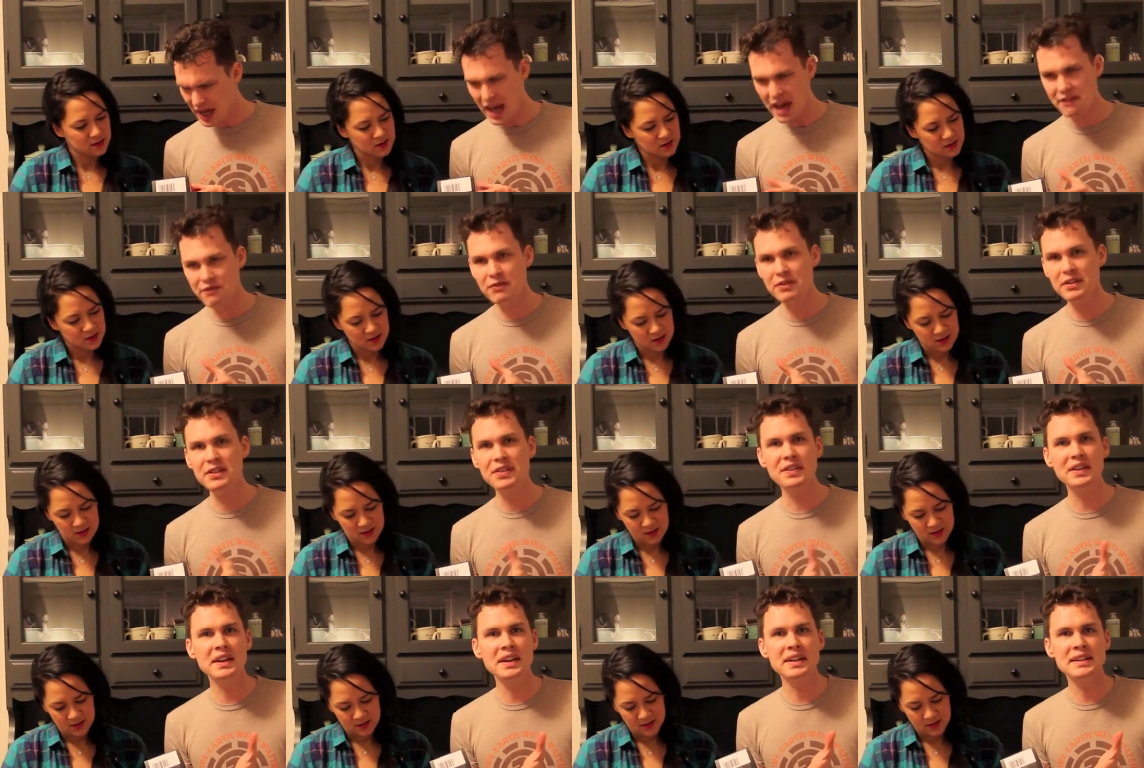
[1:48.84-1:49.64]

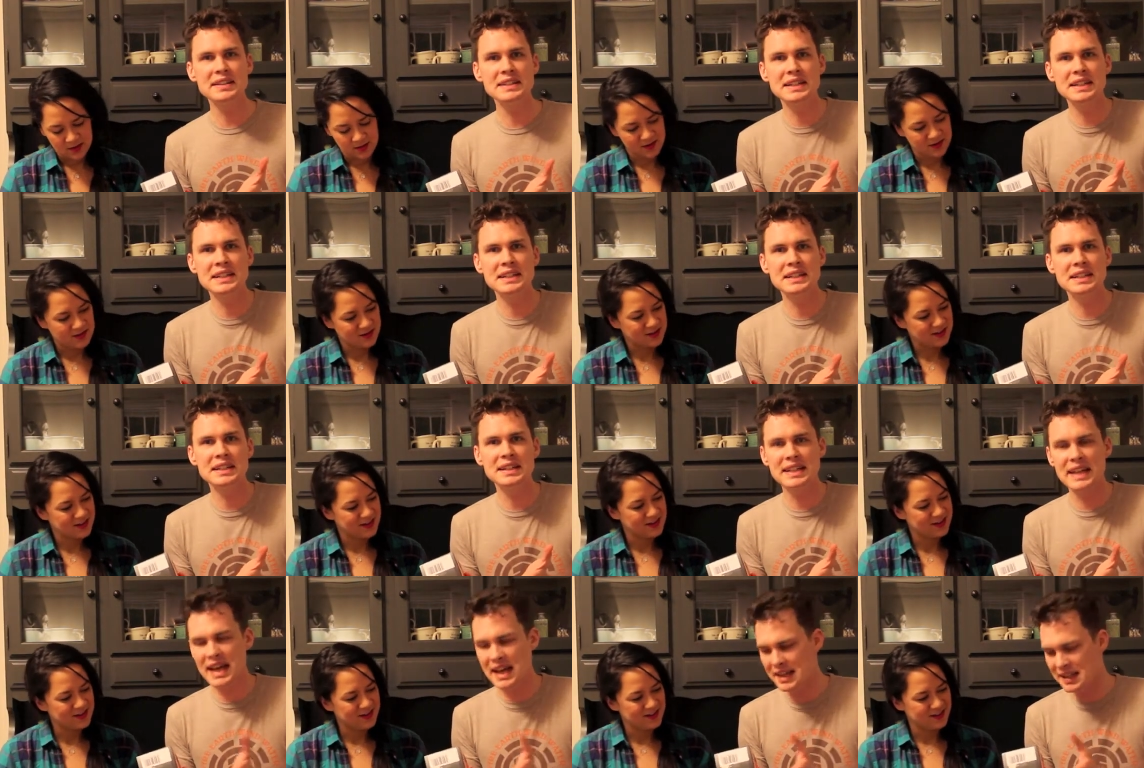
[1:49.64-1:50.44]
Speaker 1: Everything is in
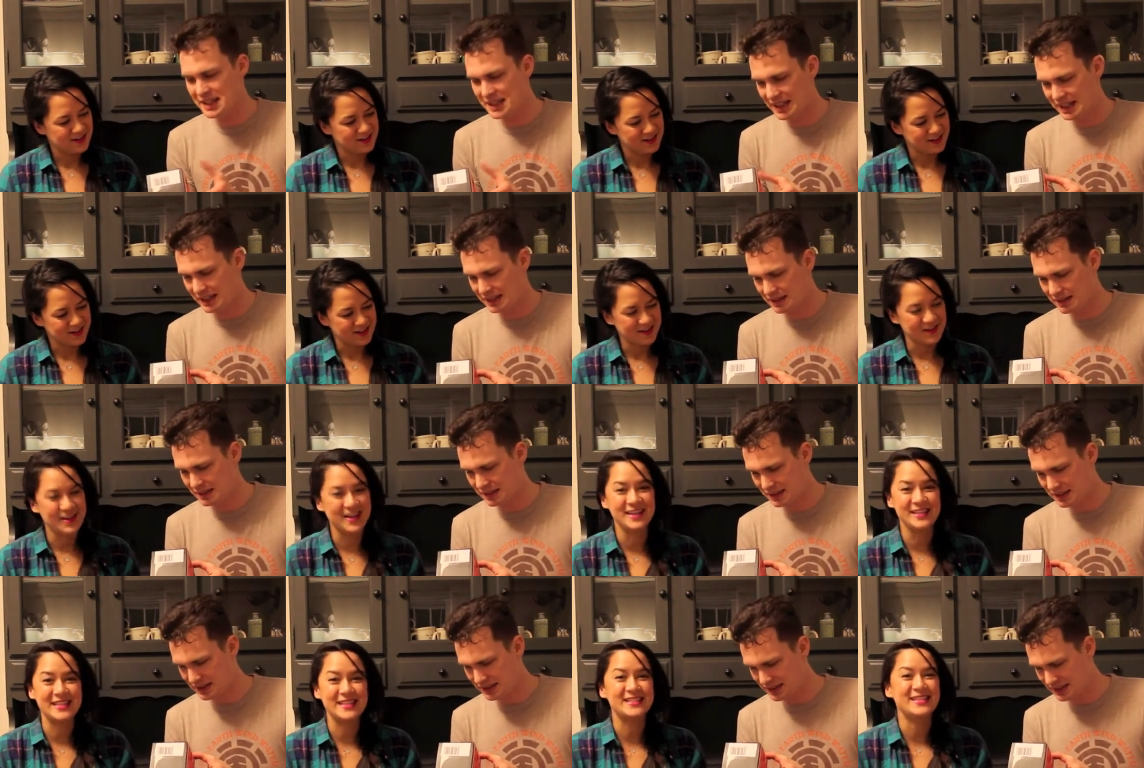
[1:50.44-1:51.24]
Italian.
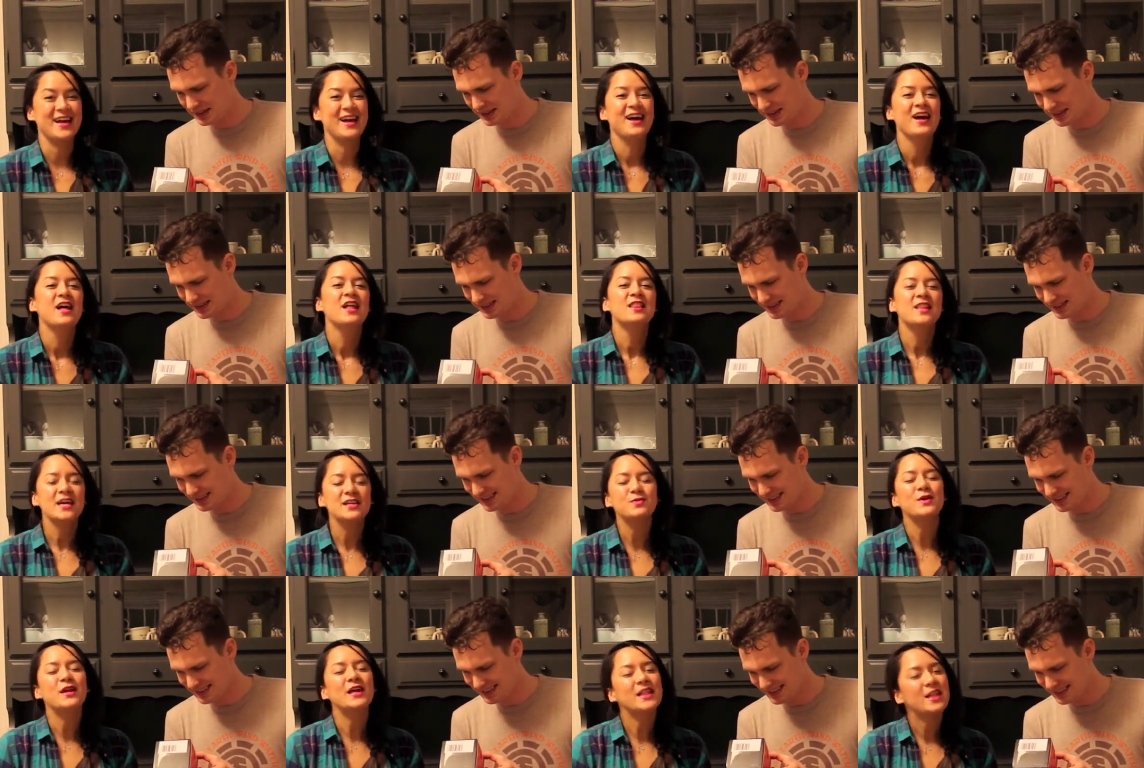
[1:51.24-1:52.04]
Cause it's
Speaker 2: a, that's
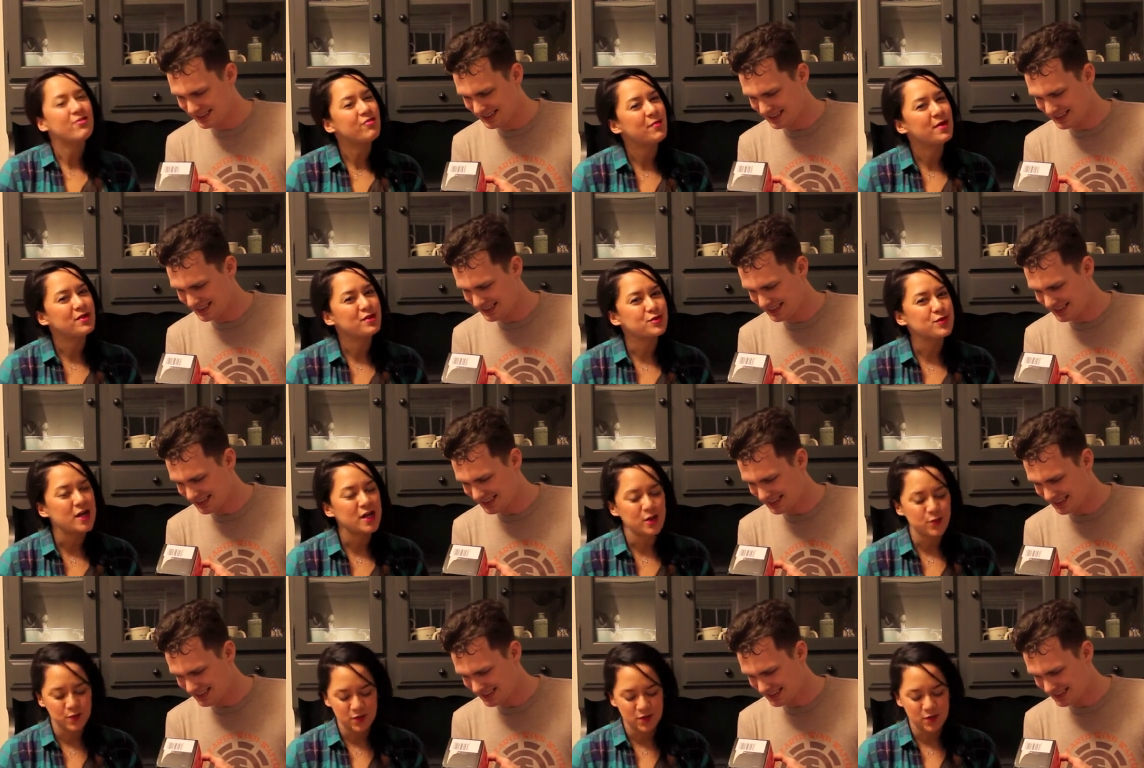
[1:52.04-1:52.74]
what I love about the Try the